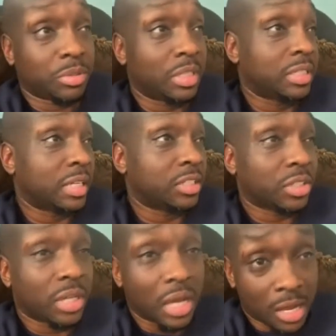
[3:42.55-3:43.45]
cities like
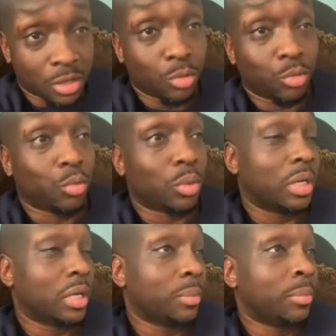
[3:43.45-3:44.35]

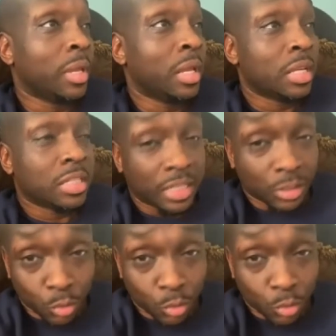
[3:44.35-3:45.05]
Chicago, St.